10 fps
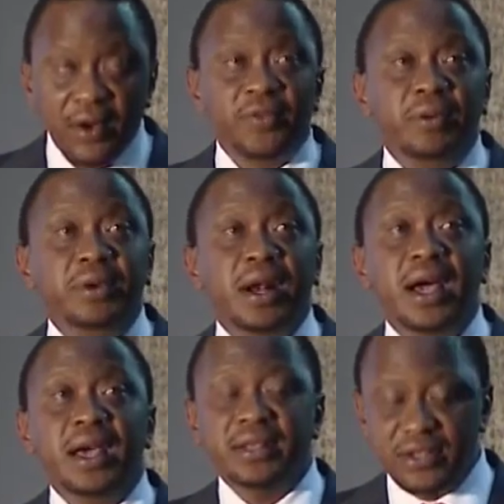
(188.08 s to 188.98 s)
from
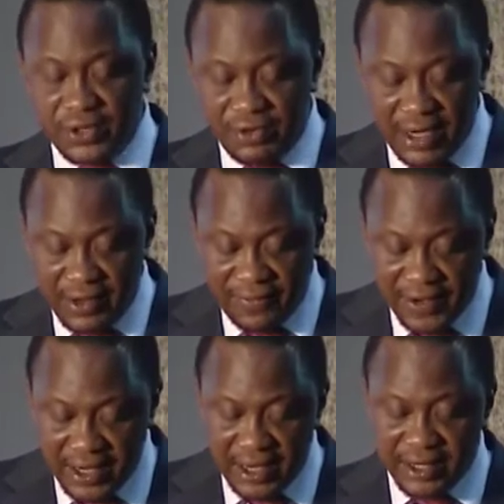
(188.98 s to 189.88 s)
reliance on
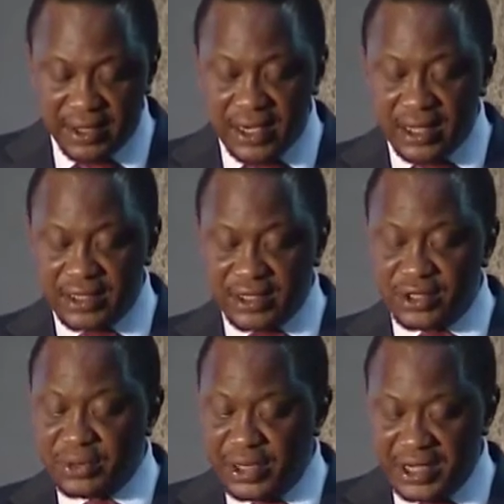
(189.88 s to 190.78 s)
rain-fed agriculture
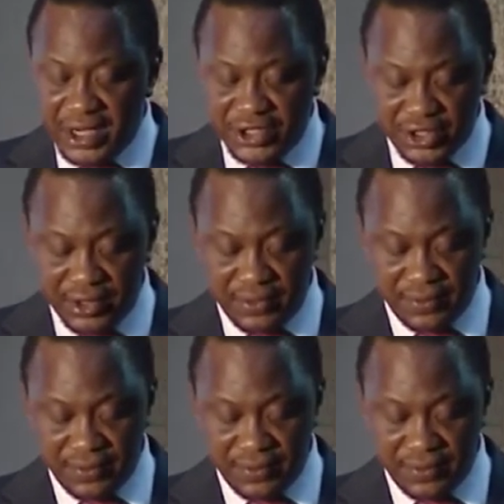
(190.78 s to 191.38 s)
to irrigation.